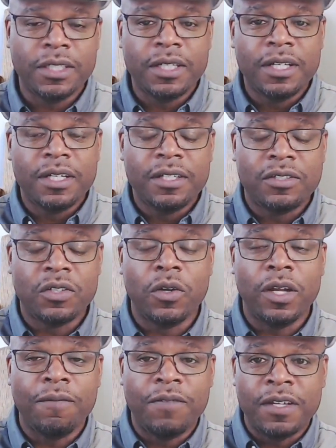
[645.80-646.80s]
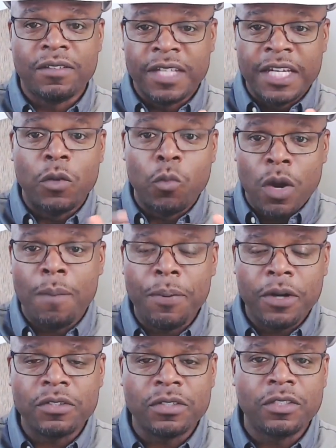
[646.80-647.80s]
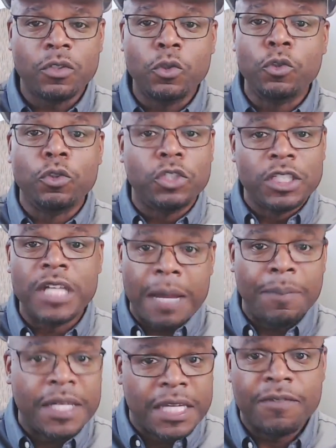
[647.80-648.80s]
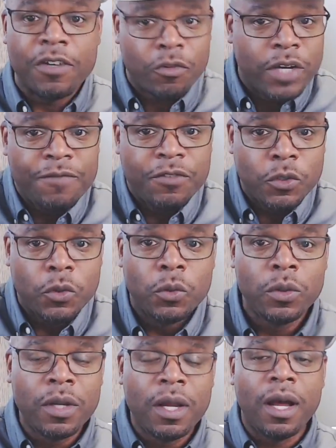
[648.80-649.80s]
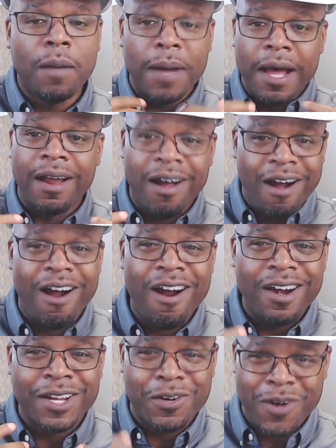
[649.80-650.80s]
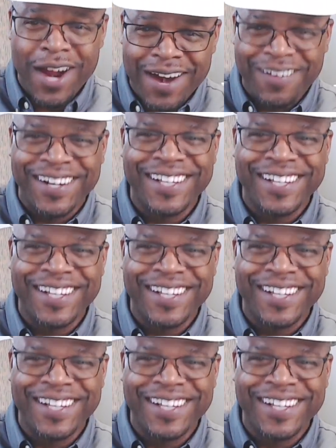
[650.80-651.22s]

So if there's any one person who you should not be giving grief to about a hard inquiry,